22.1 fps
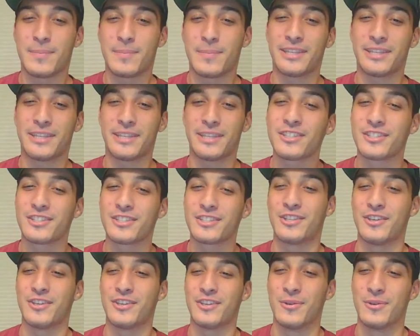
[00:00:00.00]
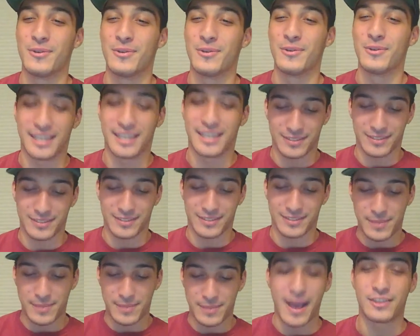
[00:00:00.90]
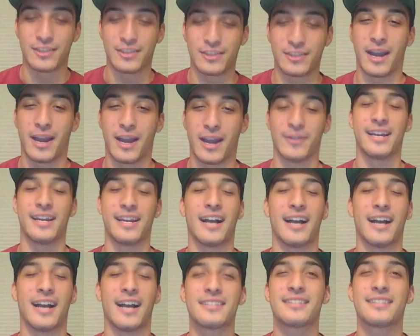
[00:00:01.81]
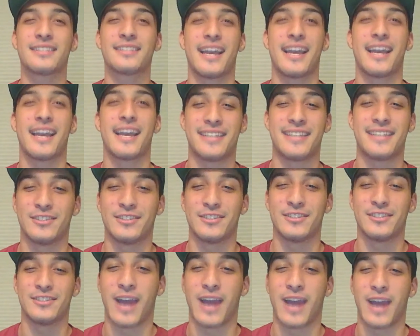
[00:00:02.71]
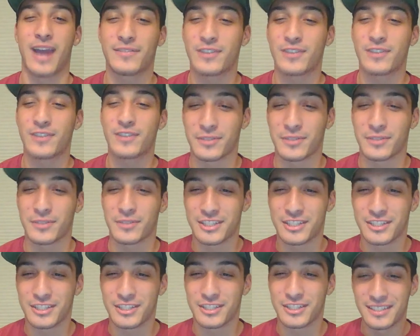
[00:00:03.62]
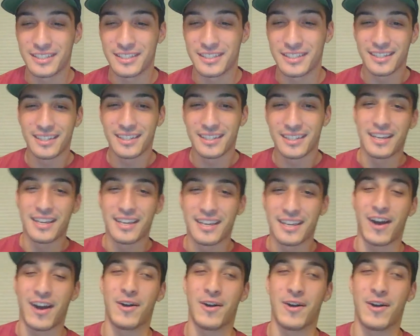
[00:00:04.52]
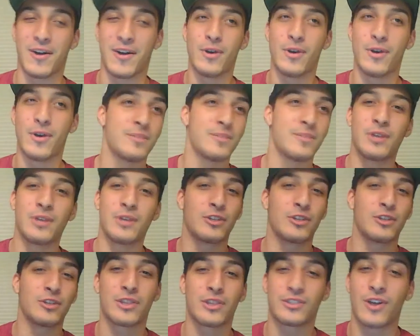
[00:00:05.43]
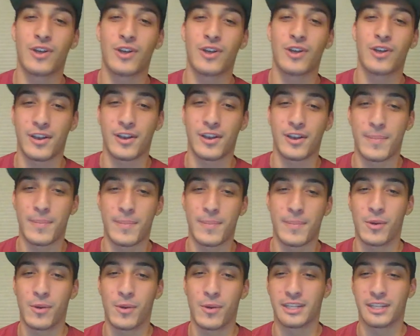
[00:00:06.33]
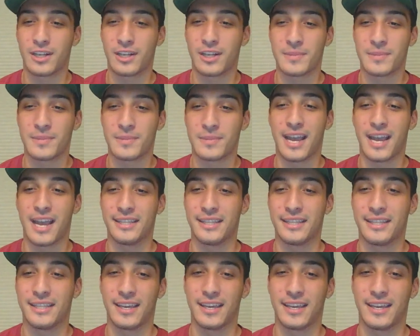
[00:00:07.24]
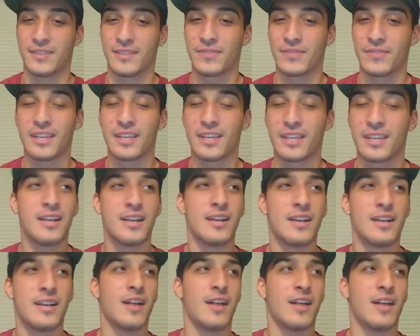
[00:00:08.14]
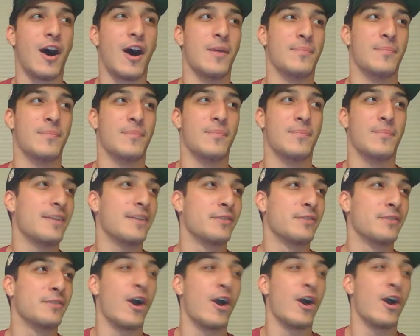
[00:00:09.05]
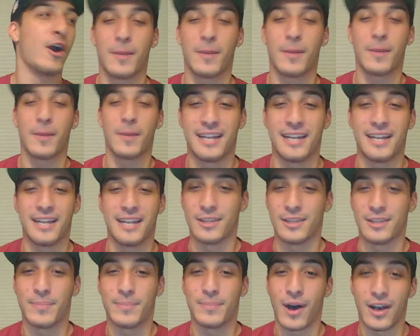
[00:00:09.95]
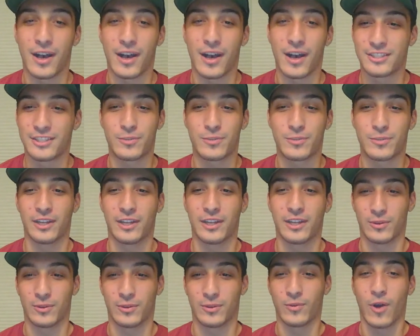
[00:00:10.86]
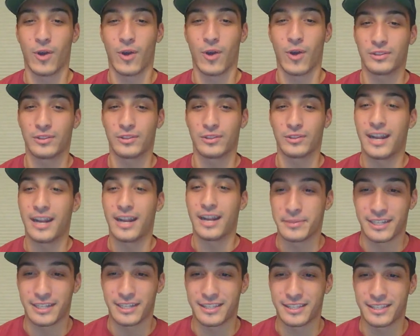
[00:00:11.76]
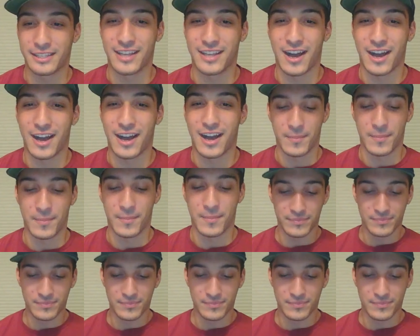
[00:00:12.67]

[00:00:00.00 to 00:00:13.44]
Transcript: But they're just two, like Matthew Berry. I just can't stand draft coverage. Most of them don't know what they're talking about when it comes to anything. They never own up to any of the busts when they're wrong 90% of the time.